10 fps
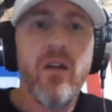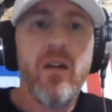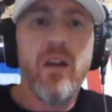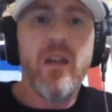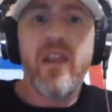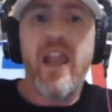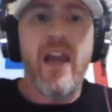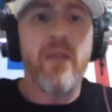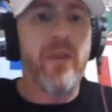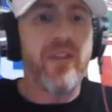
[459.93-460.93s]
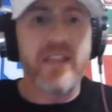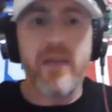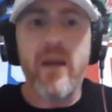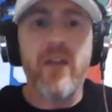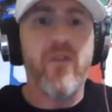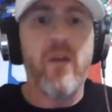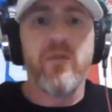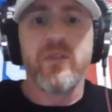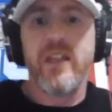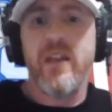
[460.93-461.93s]
And they had about the same amount of
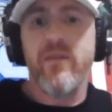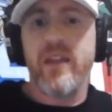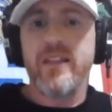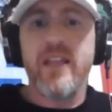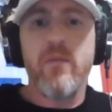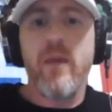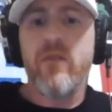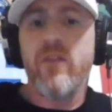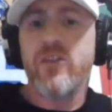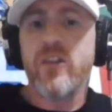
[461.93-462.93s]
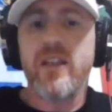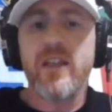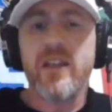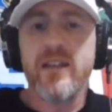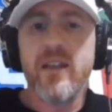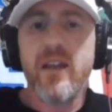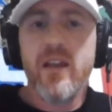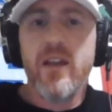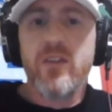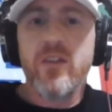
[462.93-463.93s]
fumbles and everything, same amount of rushing TDs.
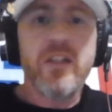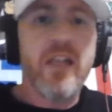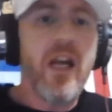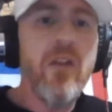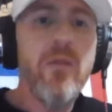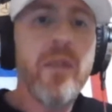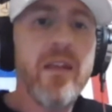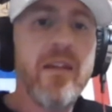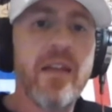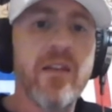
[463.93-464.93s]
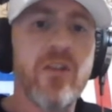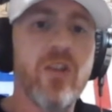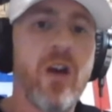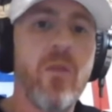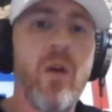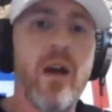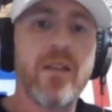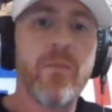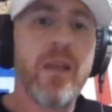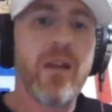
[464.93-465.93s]
So you're telling me that Deshaun
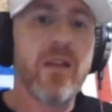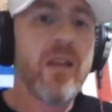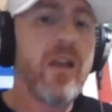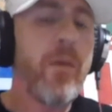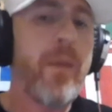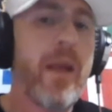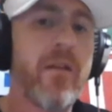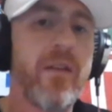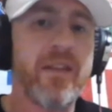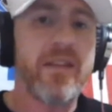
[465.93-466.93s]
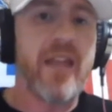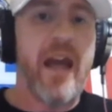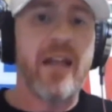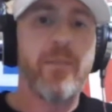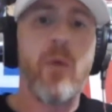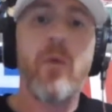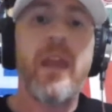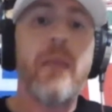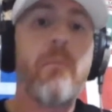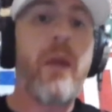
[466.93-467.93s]
Watson being a little bit better on the stats, but with
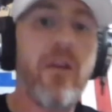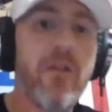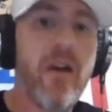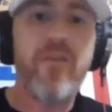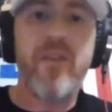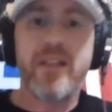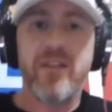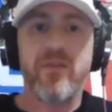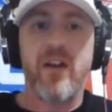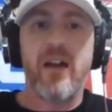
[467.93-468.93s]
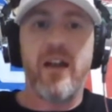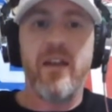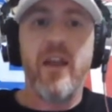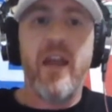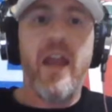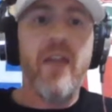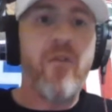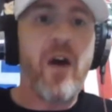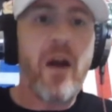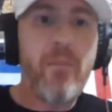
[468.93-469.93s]
a better offensive line, a
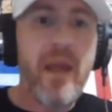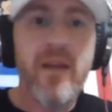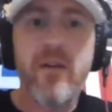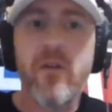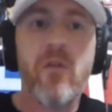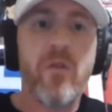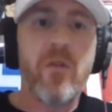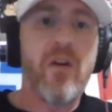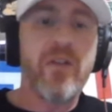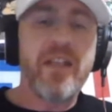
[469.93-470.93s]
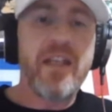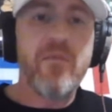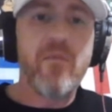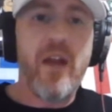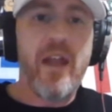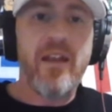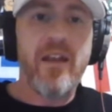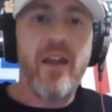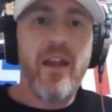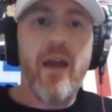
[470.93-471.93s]
far better overall team rank,
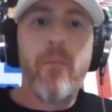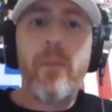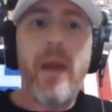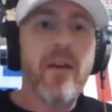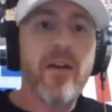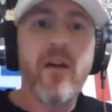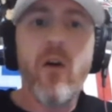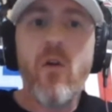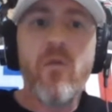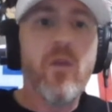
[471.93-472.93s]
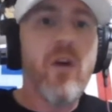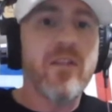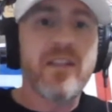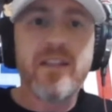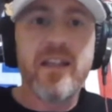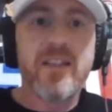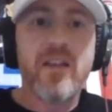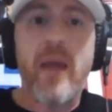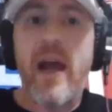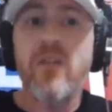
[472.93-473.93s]
a better overall
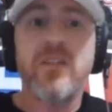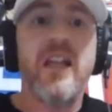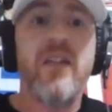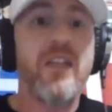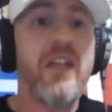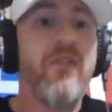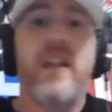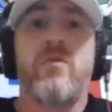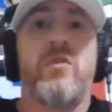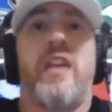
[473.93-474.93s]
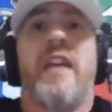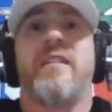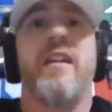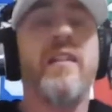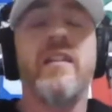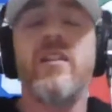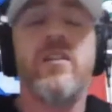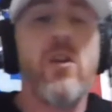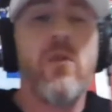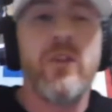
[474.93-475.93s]
system outside defense, which has nothing to
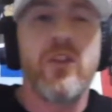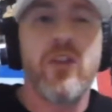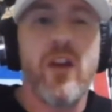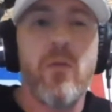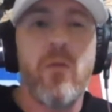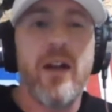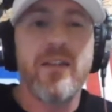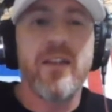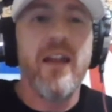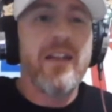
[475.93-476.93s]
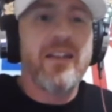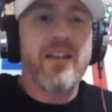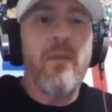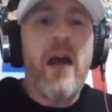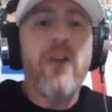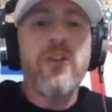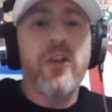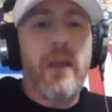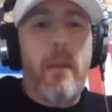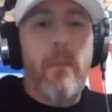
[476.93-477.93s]
do with Deshaun Watson, somehow you're
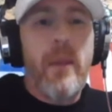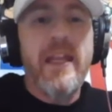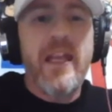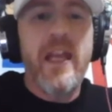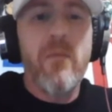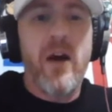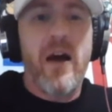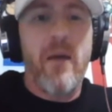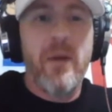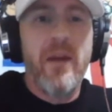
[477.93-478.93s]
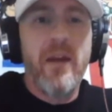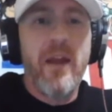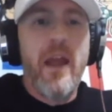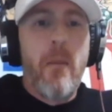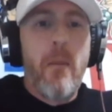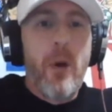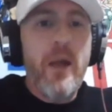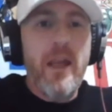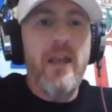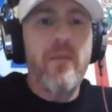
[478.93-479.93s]
going to pick him up, put him